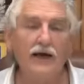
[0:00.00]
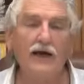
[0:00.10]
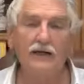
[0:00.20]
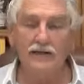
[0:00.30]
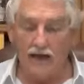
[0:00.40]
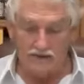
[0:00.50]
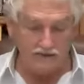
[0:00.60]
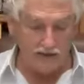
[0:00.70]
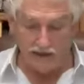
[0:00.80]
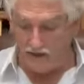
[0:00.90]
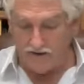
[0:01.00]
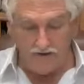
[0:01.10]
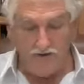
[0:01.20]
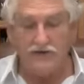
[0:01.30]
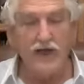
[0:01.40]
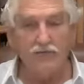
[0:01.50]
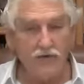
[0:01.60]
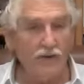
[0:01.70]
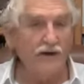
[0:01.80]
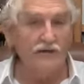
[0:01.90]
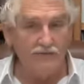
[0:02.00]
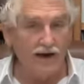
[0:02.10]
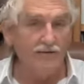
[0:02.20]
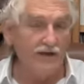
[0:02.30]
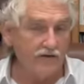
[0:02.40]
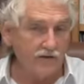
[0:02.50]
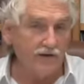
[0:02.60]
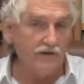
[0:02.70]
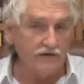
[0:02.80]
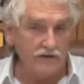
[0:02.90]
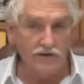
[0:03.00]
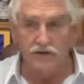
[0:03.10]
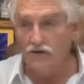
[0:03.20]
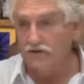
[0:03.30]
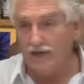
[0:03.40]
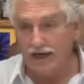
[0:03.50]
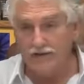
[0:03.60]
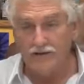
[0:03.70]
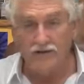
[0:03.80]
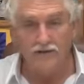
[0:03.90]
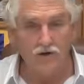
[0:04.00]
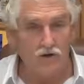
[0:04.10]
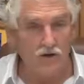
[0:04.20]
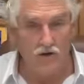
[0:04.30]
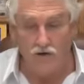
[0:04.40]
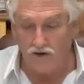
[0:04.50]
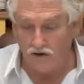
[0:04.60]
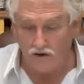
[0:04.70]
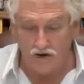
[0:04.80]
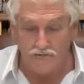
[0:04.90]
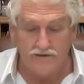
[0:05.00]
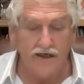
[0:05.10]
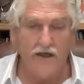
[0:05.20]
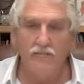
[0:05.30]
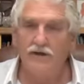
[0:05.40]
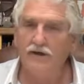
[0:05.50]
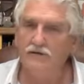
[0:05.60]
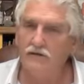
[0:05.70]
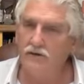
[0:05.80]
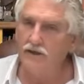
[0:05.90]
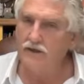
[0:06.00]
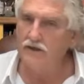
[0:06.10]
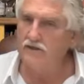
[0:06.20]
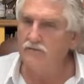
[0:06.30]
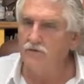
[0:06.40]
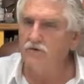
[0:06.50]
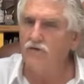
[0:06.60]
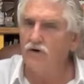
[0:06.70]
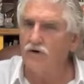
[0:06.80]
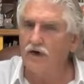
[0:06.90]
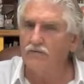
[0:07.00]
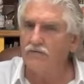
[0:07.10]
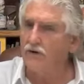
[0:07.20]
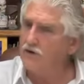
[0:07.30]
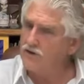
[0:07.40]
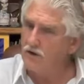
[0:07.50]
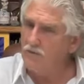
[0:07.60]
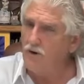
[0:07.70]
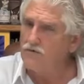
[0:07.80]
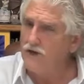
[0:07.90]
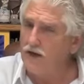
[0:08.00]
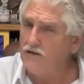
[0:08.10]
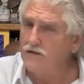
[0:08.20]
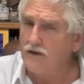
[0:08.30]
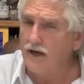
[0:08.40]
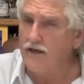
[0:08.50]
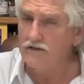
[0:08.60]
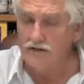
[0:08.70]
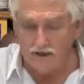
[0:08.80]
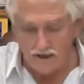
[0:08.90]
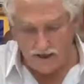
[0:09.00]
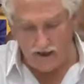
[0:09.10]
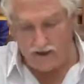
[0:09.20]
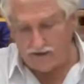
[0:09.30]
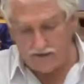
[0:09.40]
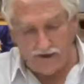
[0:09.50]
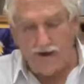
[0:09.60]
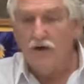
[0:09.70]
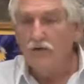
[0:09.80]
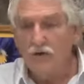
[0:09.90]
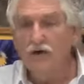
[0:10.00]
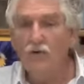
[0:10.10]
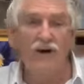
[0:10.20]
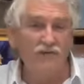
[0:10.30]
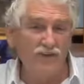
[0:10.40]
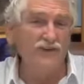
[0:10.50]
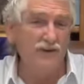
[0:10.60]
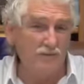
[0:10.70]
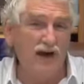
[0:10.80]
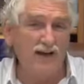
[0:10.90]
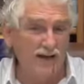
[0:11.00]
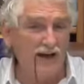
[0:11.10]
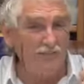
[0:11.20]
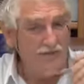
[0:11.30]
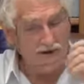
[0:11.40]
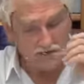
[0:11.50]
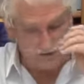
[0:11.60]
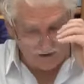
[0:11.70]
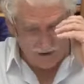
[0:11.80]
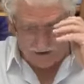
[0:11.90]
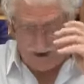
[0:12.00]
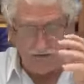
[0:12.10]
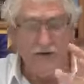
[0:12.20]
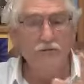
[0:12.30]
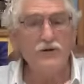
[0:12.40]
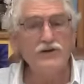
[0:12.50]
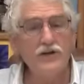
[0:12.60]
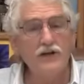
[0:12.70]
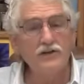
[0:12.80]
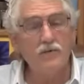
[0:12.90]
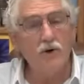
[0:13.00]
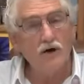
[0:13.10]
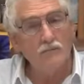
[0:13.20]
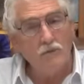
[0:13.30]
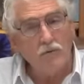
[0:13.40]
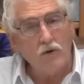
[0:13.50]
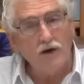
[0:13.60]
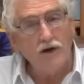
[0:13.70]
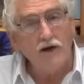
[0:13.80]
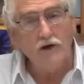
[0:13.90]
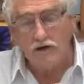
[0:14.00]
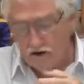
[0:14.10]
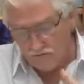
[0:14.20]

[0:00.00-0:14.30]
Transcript: And that's you just have to rectify the adrenals. You can use glandulars or herbs, but get your kidneys and move your lymph, because you're a post-cancer case and really want to fix your body up there. So definitely appreciate your welcome aboard here.